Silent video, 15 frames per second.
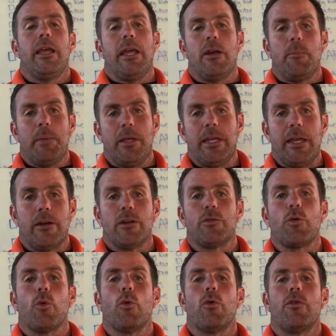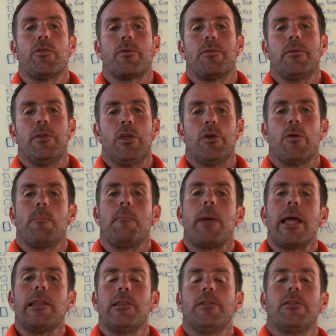It'll be geared towards
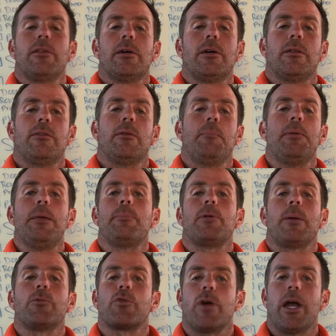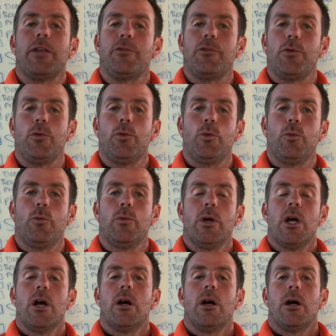the people I'm trying to
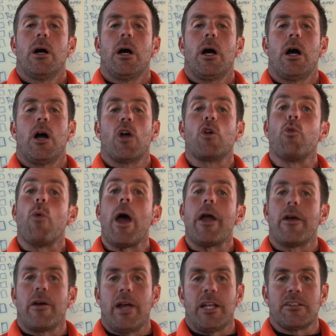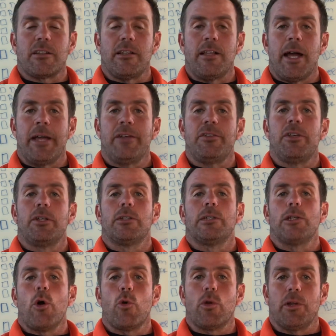acquire as clients here
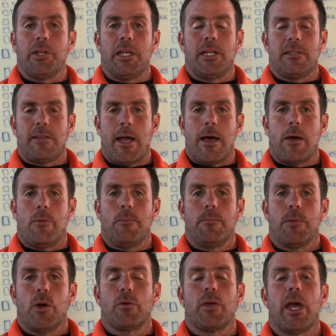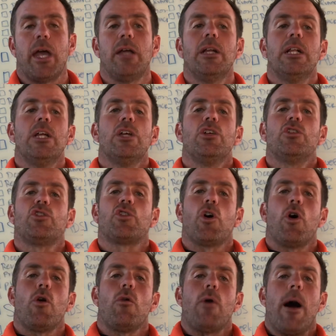locally in town. Okay,
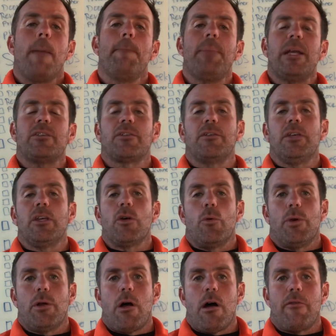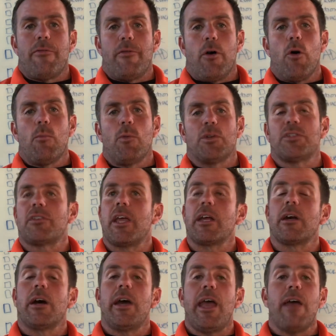so I'm basically going off almost
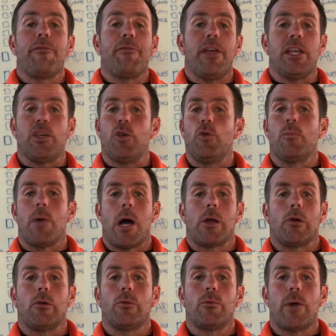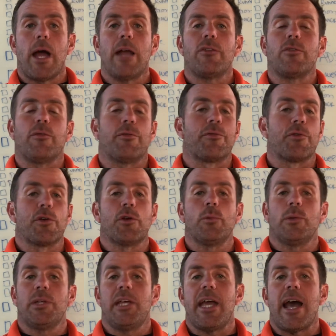like a FAQ model, right? So
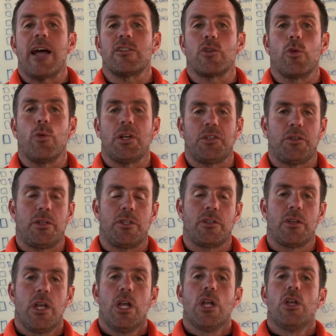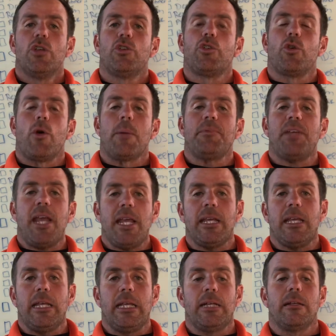frequently asked questions. So I'm
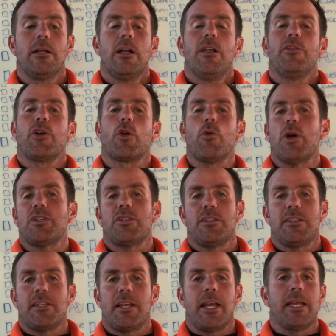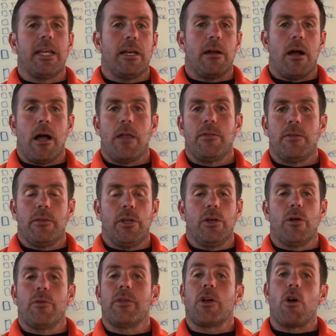taking the questions that I get on,
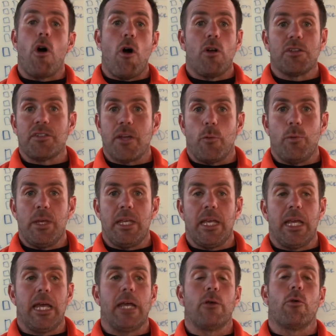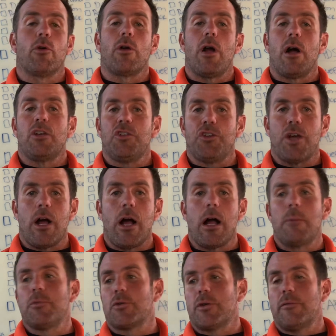the calls that we get or on
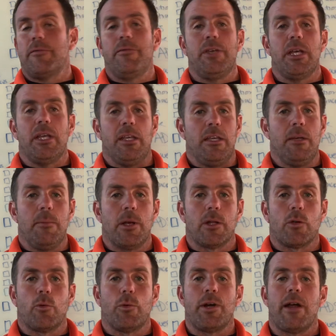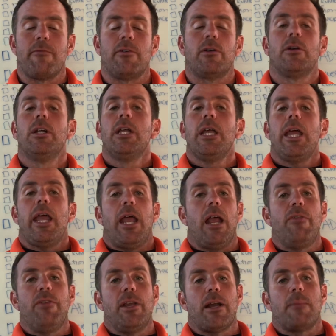jobs or via email or whatever,
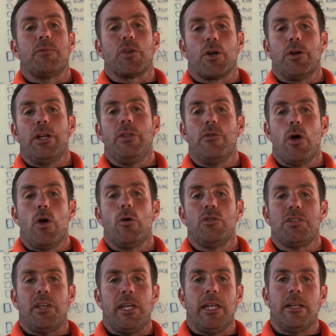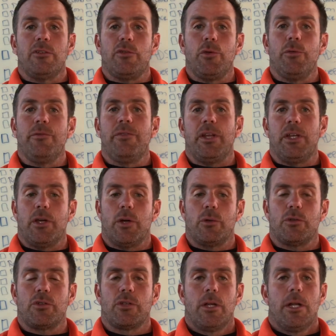and then I'm turning those into
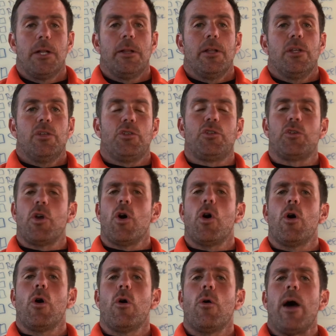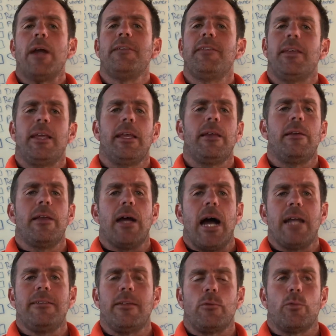videos. So I did
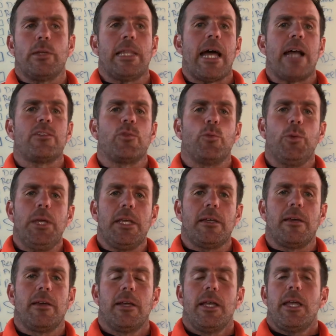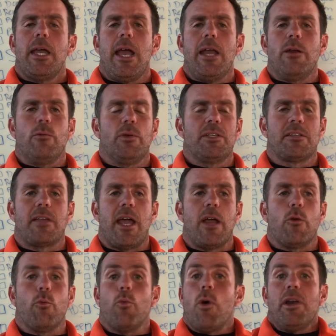one last week, and it was
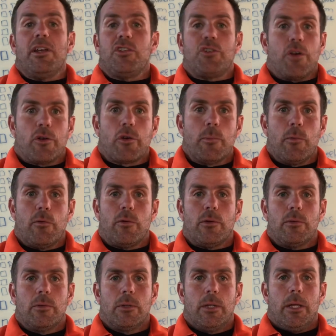like, what is junk removal?